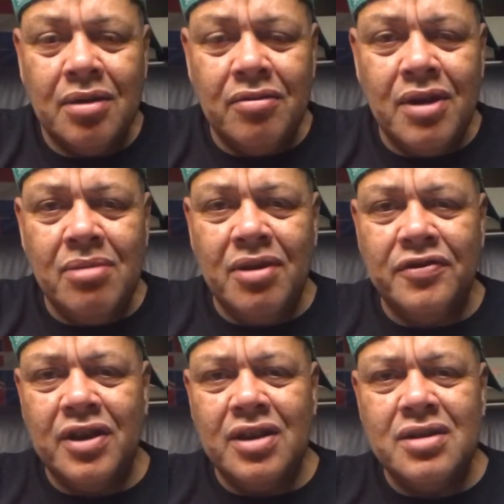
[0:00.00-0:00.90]
Well my
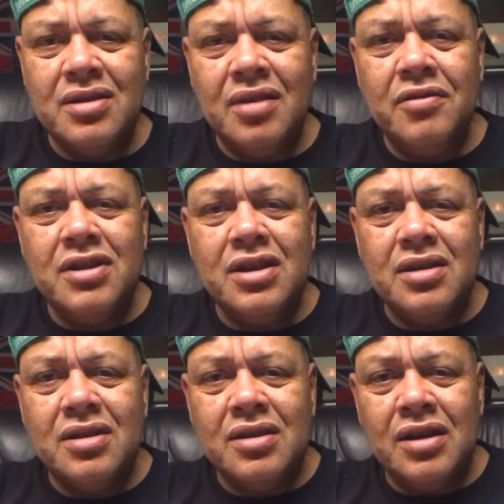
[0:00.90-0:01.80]
friends, that was
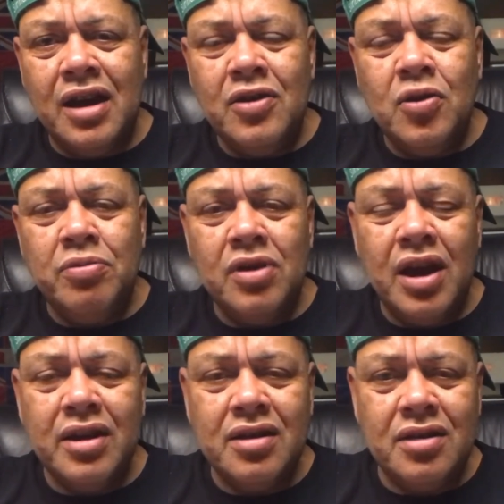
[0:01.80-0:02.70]
it. I hope you
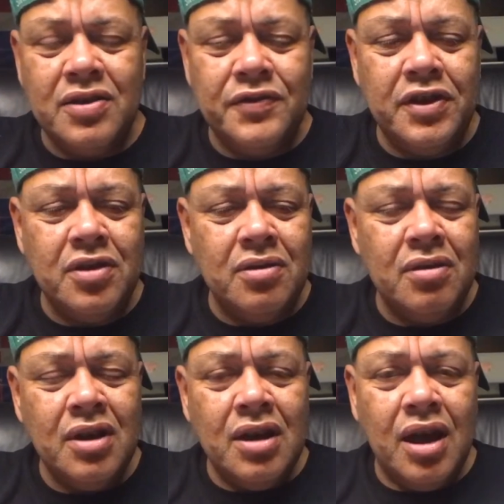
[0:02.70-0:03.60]
liked this
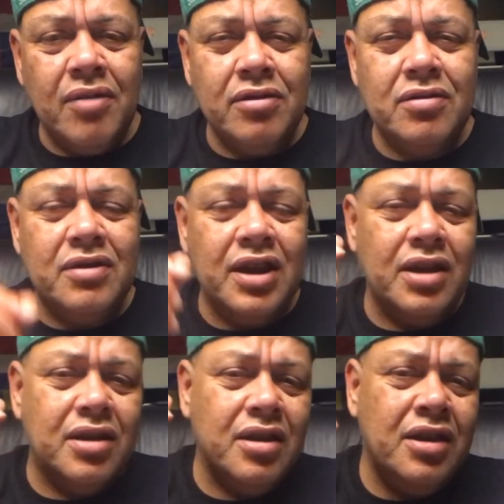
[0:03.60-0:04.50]
video. I want to
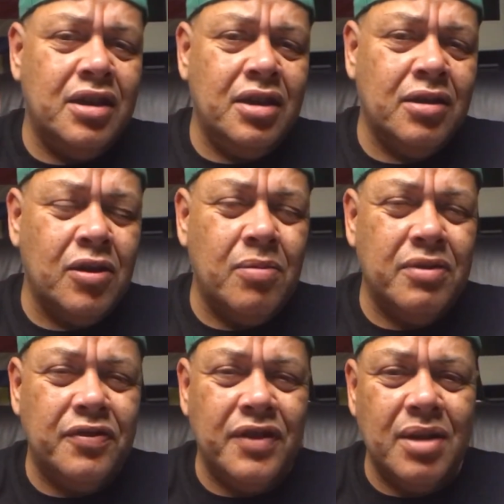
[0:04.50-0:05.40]
thank EROM
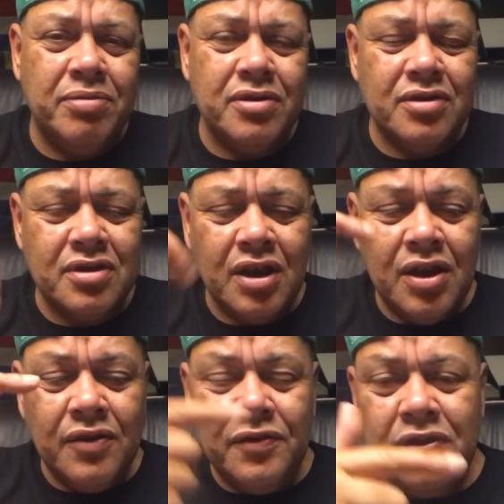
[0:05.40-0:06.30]
developers
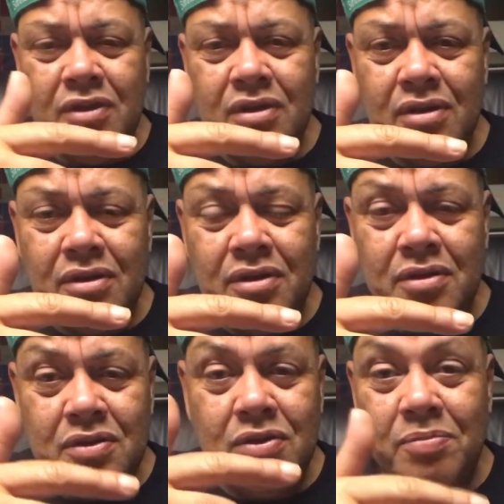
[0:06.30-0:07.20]
for you
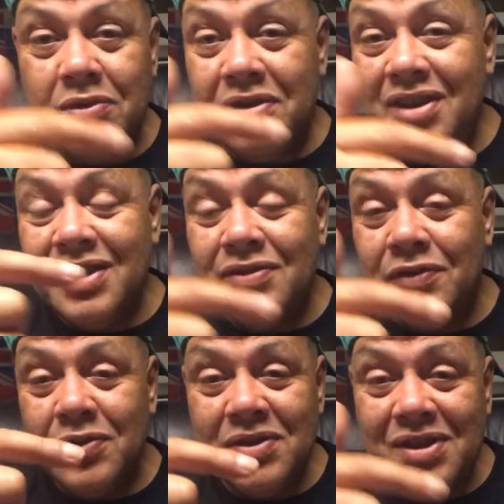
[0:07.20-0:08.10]
know supporting this
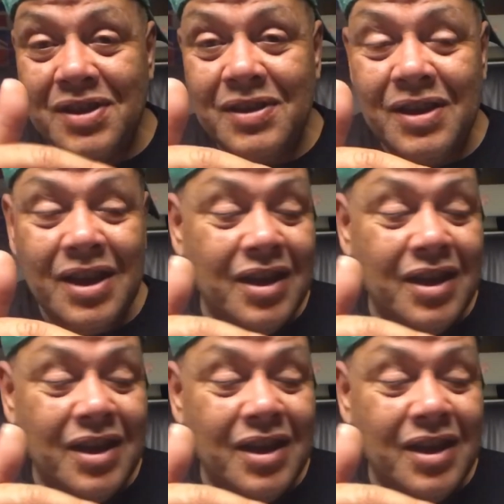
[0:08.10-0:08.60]
phone still